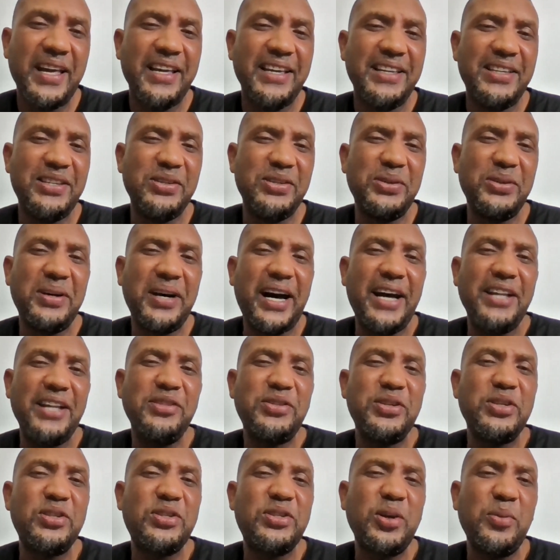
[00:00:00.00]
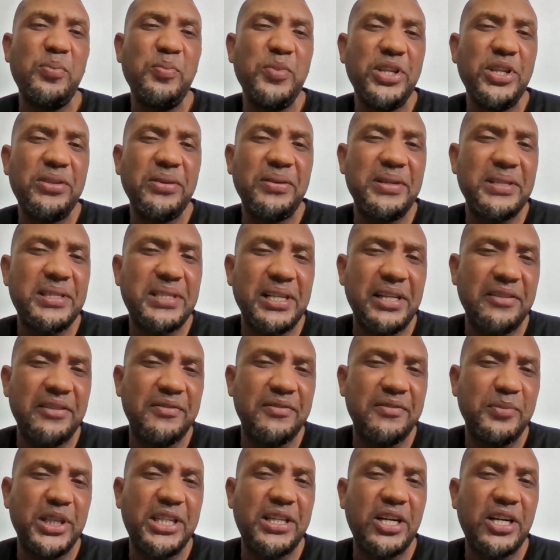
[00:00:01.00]
you know, and to submit
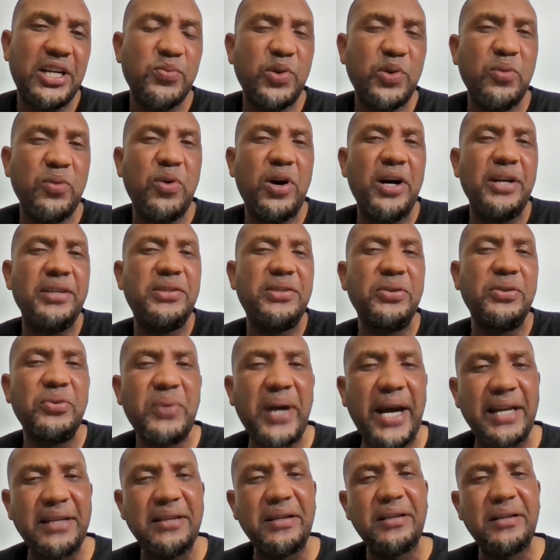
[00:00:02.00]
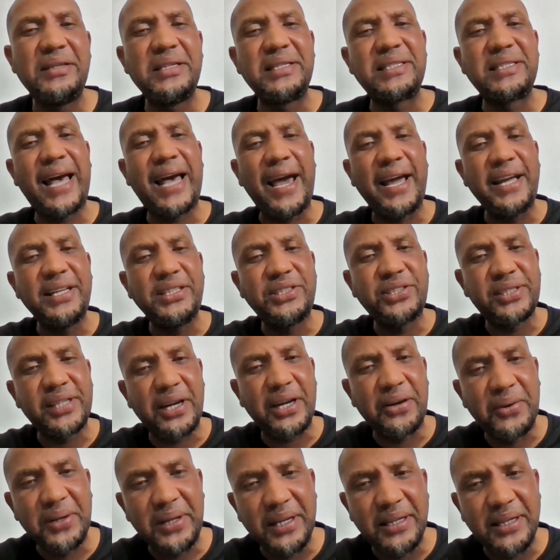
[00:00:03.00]
ourselves because we want to ride on this high
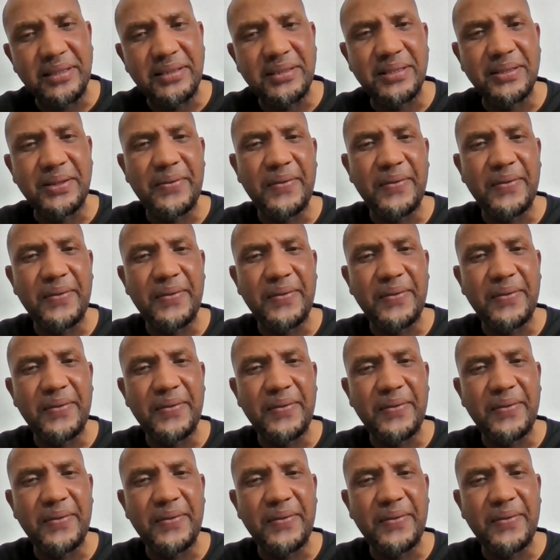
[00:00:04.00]
chariot